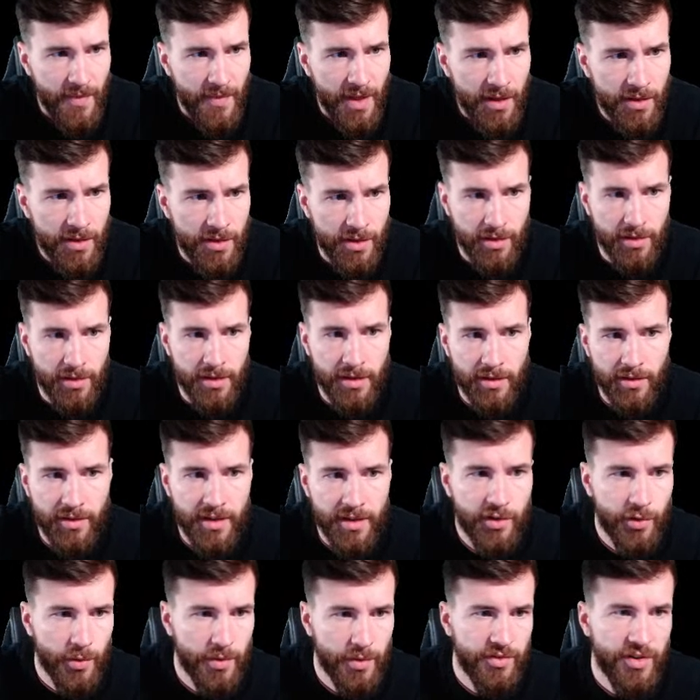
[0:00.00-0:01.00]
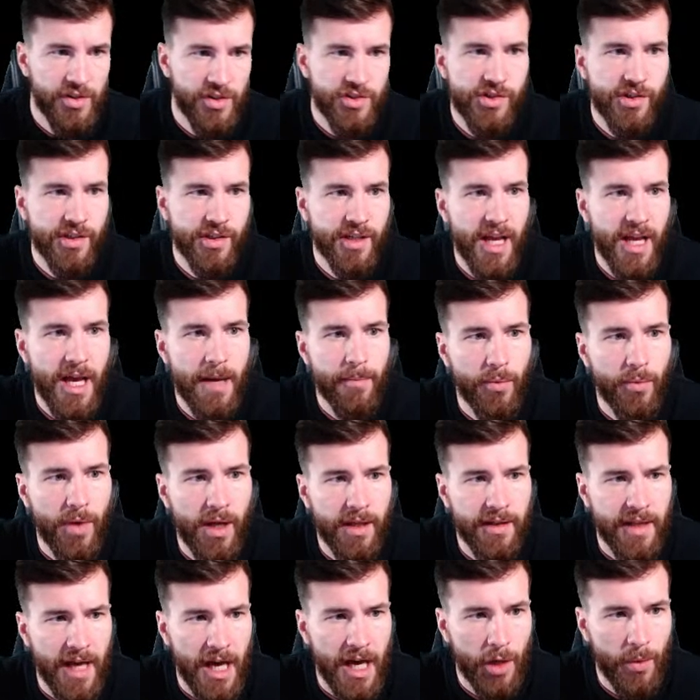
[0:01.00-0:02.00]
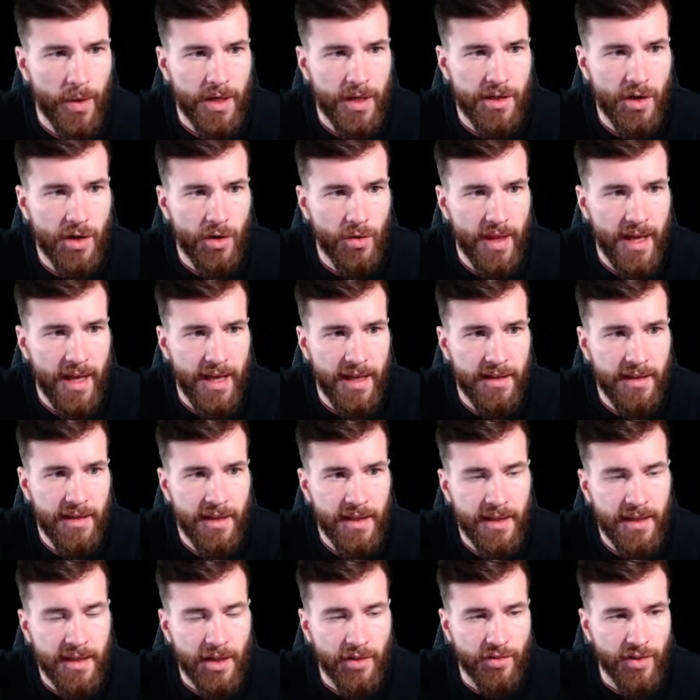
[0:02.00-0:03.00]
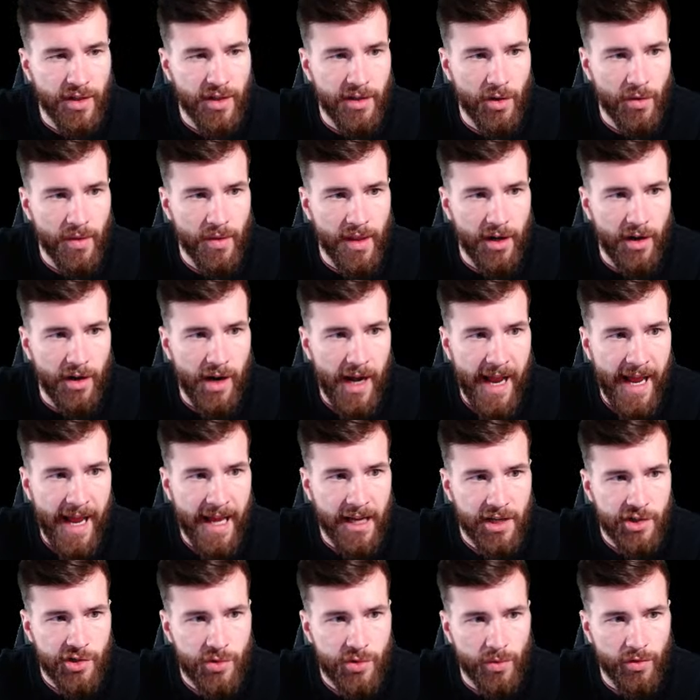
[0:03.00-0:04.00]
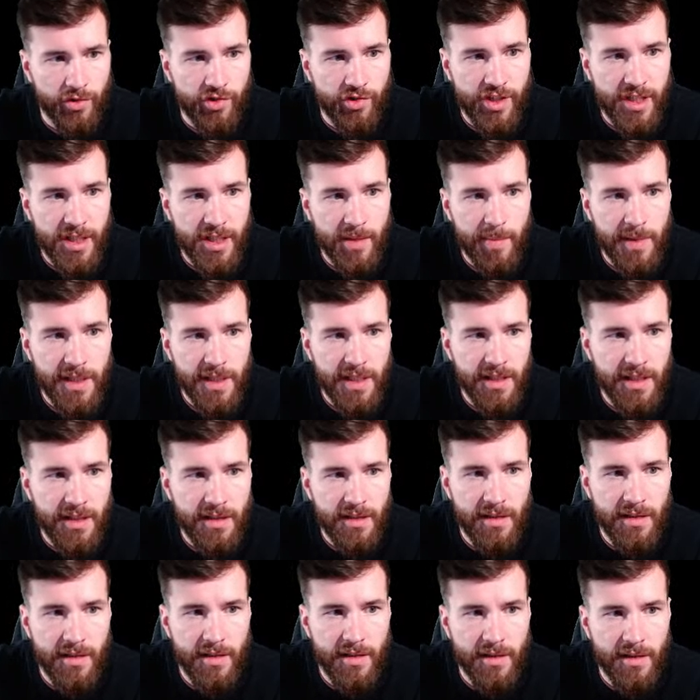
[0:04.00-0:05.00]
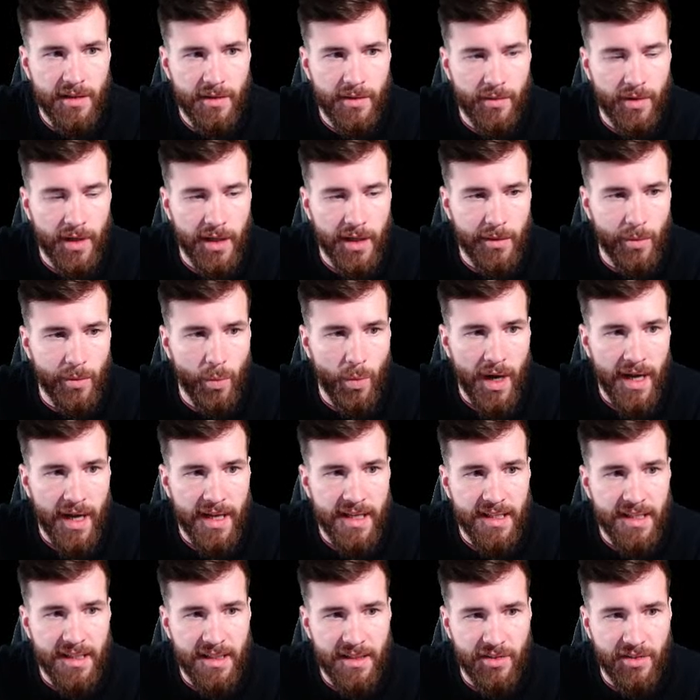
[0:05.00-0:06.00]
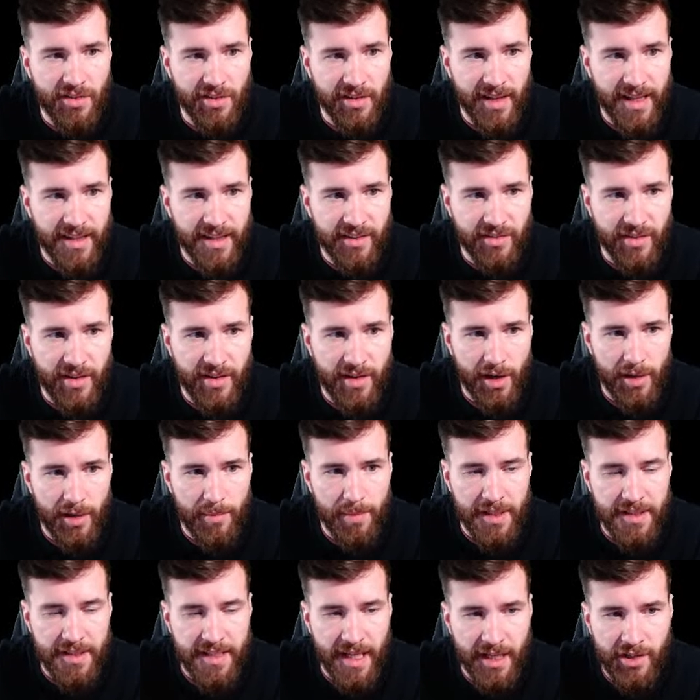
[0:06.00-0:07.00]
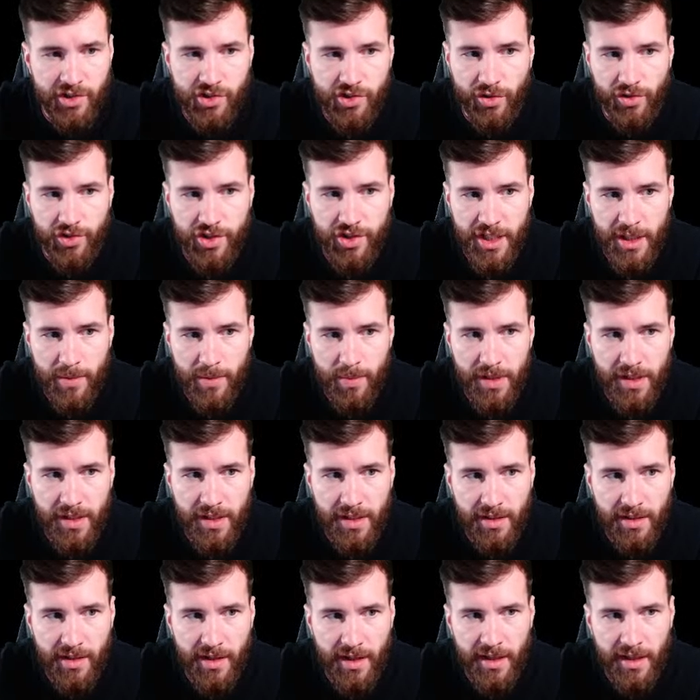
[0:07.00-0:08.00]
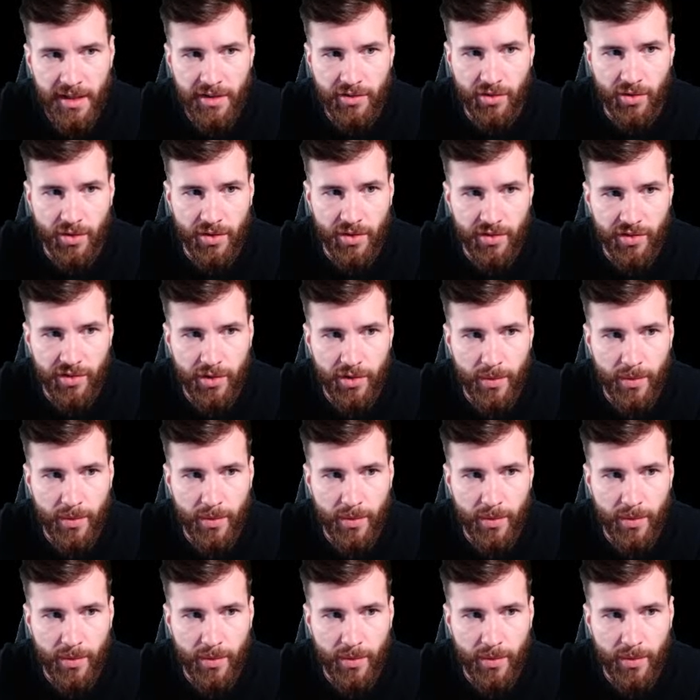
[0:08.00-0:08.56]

It clearly is a recessionary gap. And how do I know that? Because I know that our actual GDP, right, YE is less than our potential GDP. So this is a